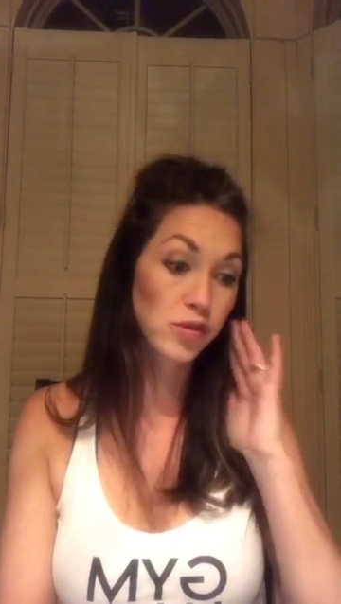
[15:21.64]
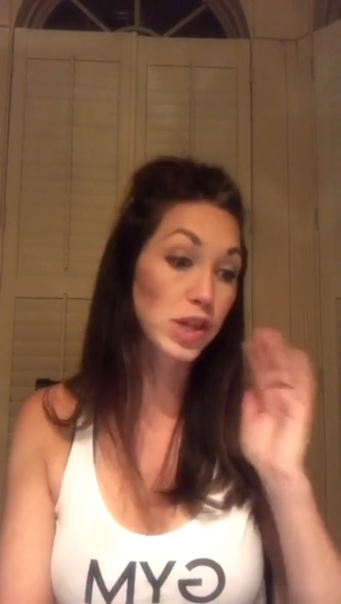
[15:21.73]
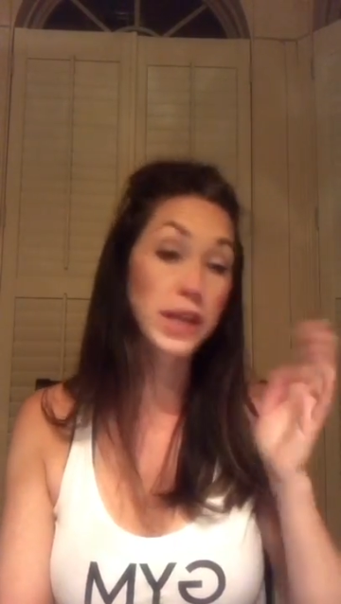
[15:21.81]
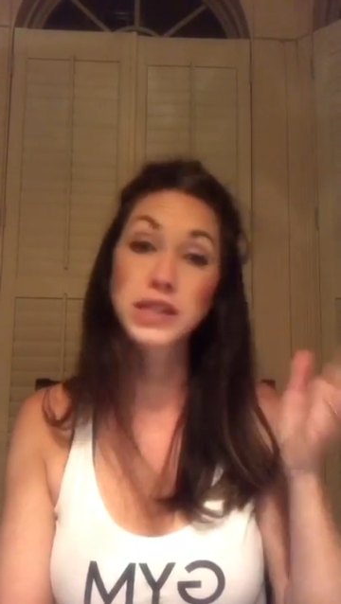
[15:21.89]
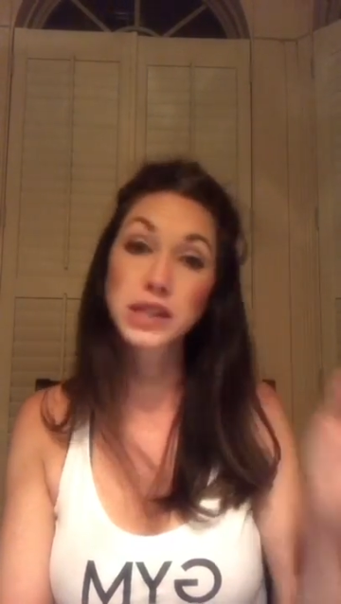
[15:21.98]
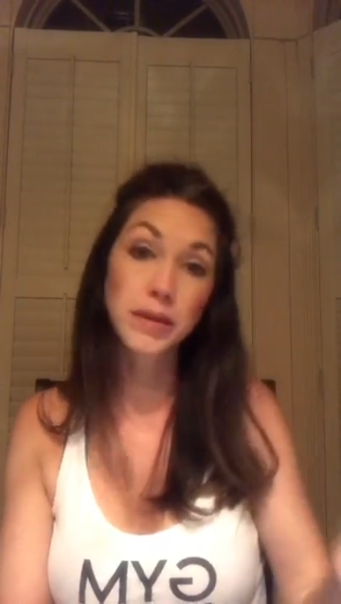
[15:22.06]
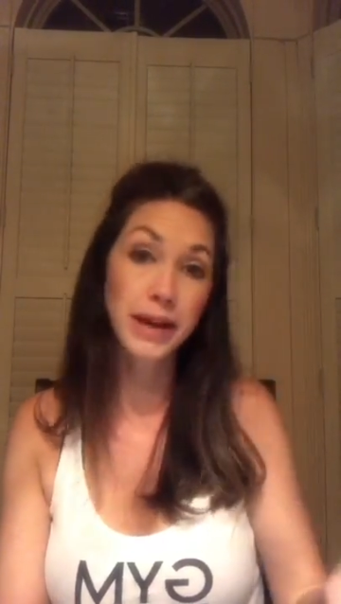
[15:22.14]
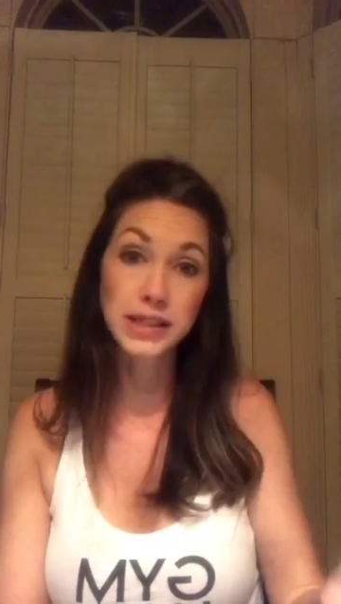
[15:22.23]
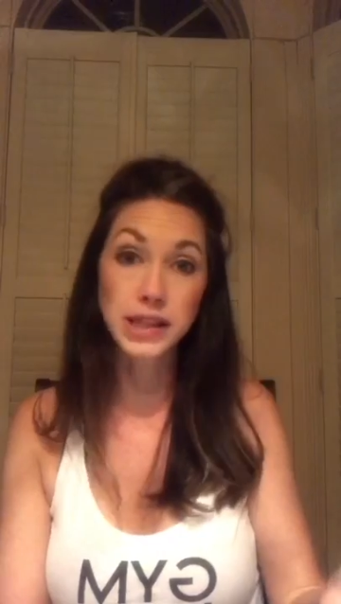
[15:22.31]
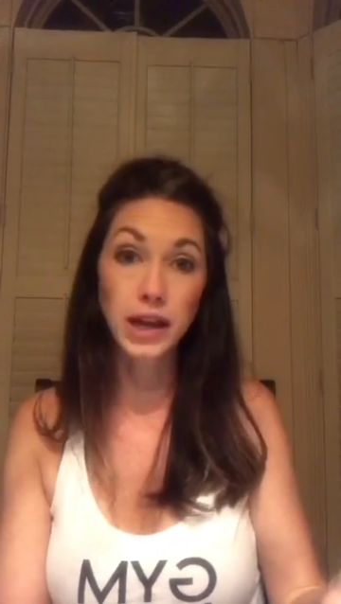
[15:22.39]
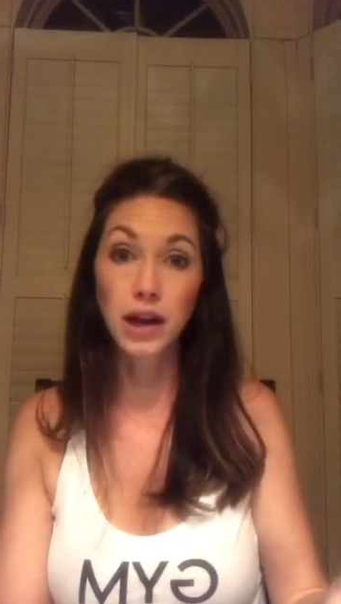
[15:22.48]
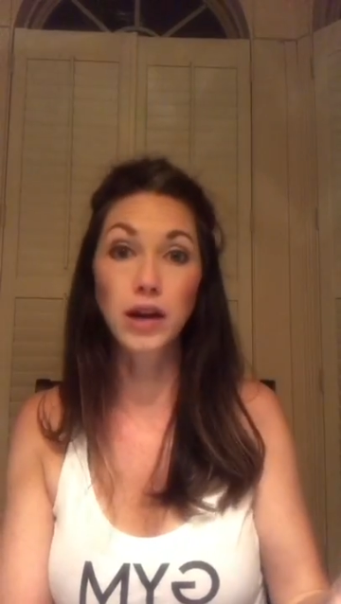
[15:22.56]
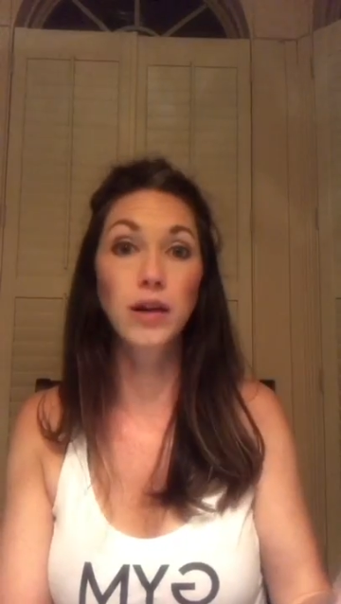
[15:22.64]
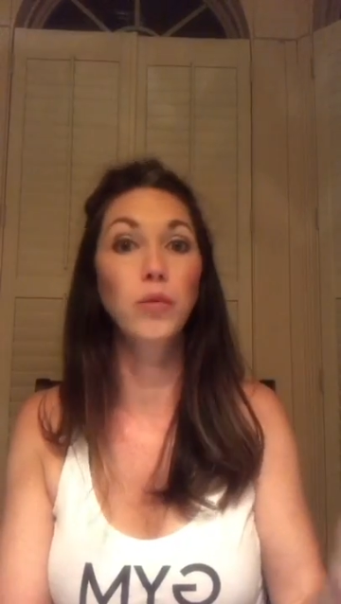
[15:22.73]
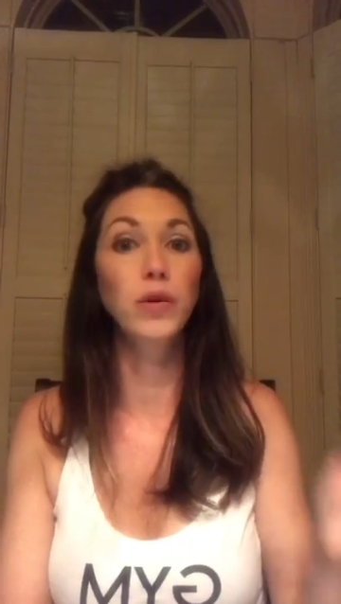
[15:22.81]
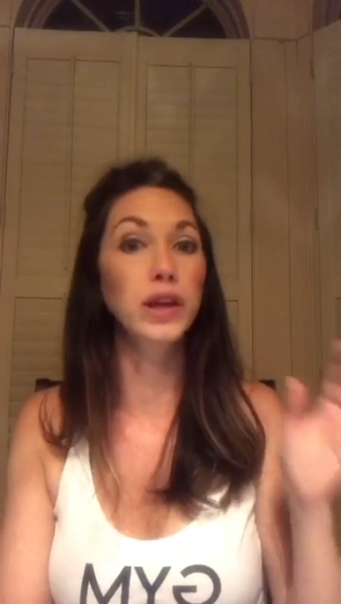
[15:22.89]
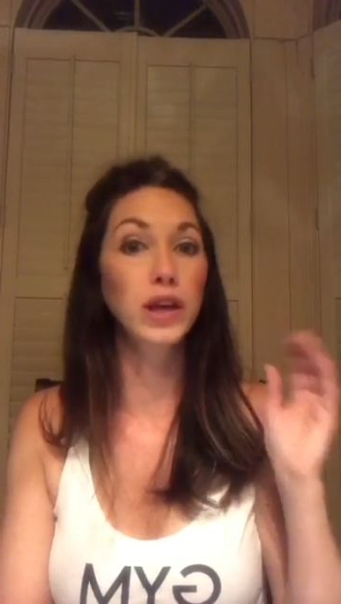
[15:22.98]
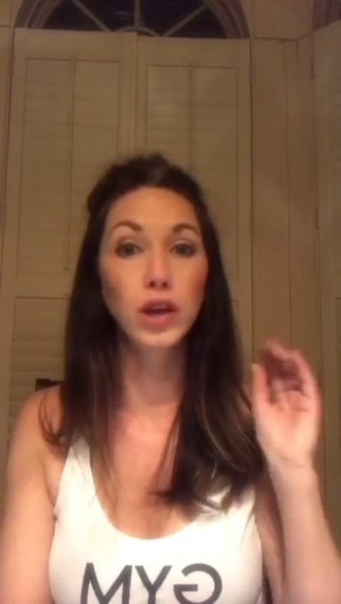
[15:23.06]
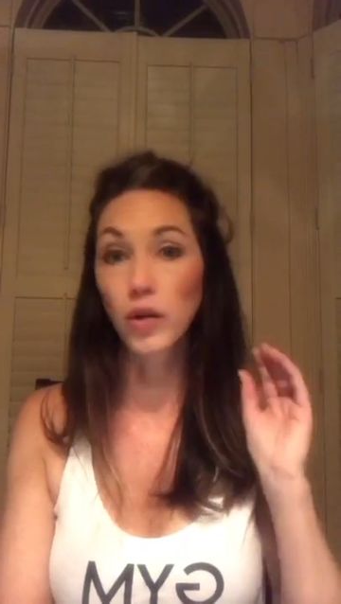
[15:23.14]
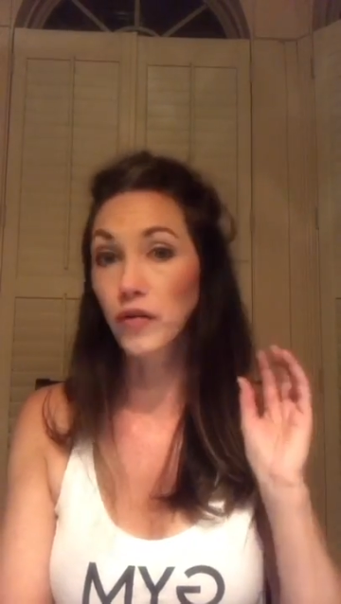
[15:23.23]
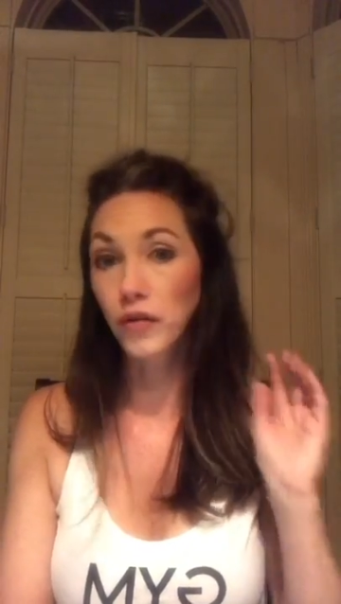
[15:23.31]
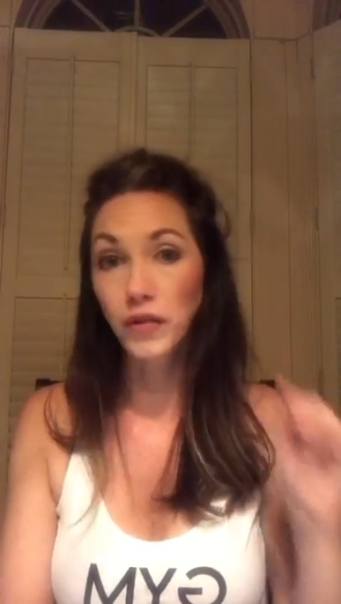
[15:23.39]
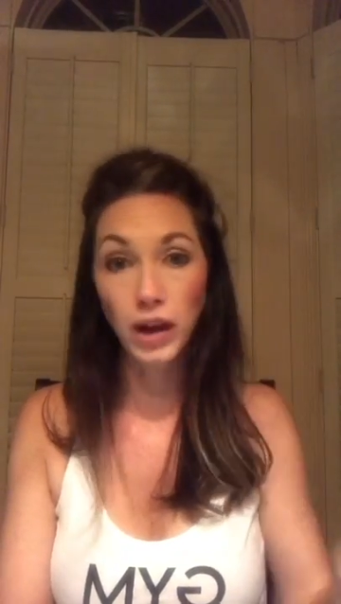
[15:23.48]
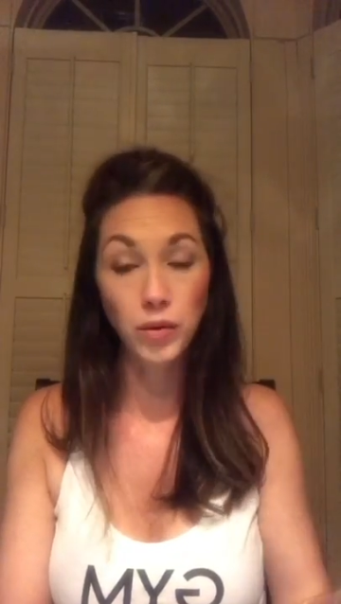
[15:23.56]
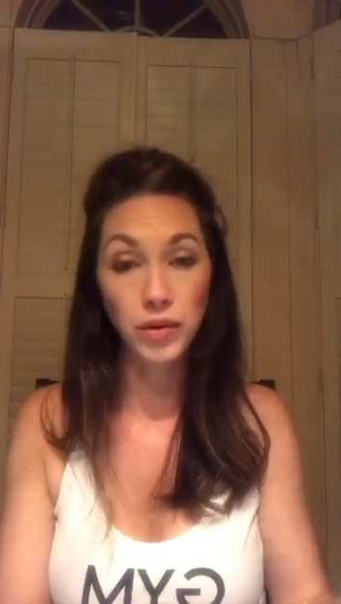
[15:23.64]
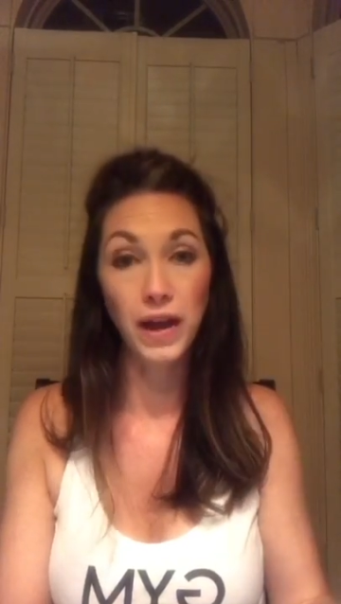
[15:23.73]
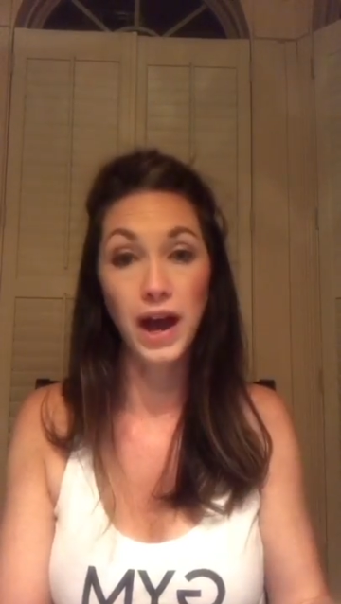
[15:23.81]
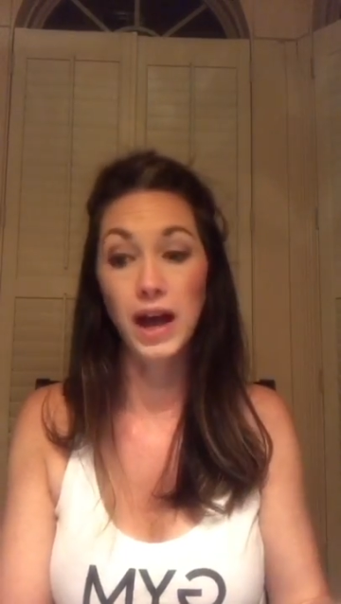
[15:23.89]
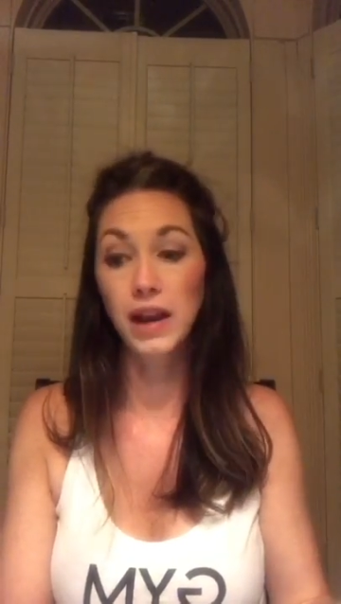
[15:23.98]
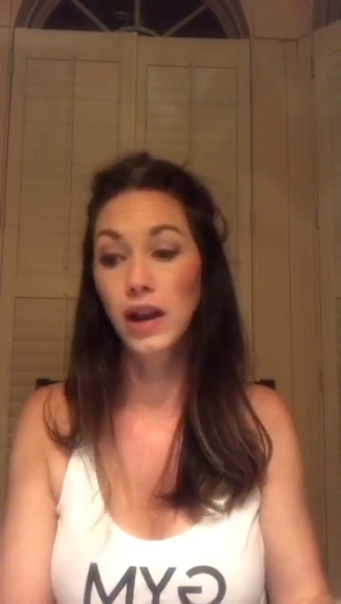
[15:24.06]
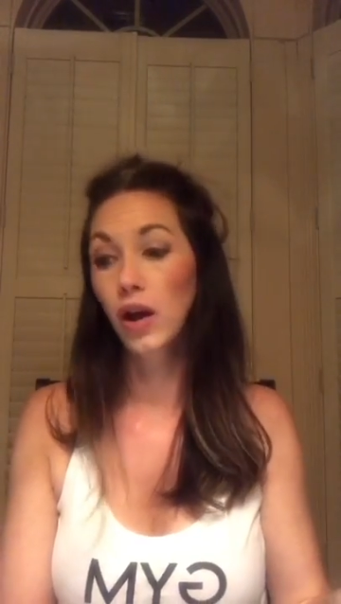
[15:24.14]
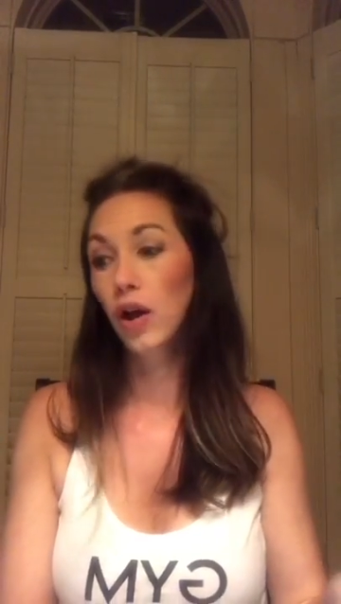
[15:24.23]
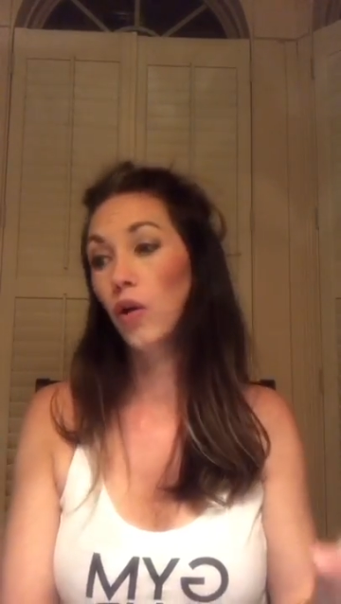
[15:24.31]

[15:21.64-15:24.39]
just the mascara, we can go over a video with that.